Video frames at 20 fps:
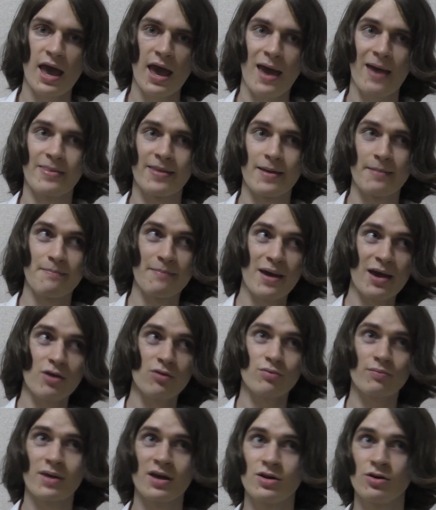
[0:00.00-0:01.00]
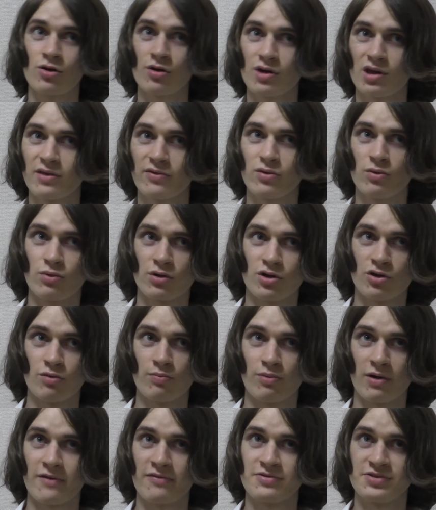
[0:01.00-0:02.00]
and they may or may not give you one of your
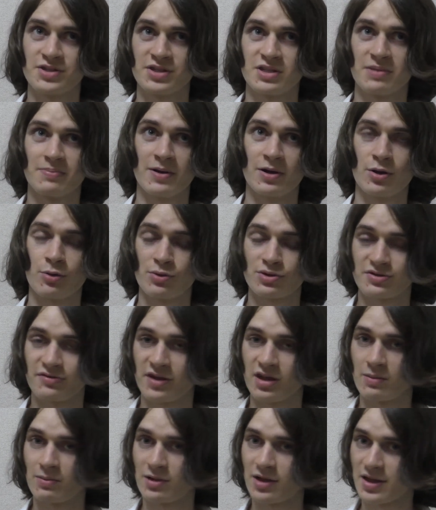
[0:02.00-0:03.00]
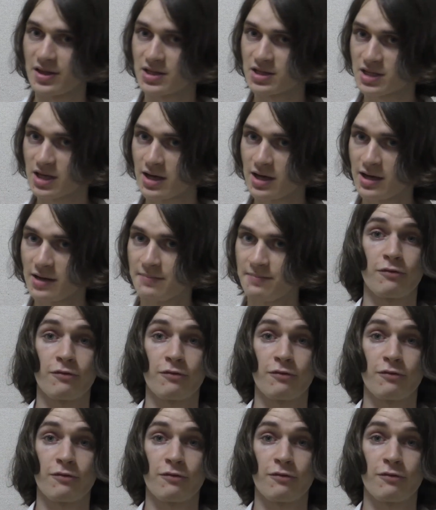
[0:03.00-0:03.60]
preferences depending on what's available at the time.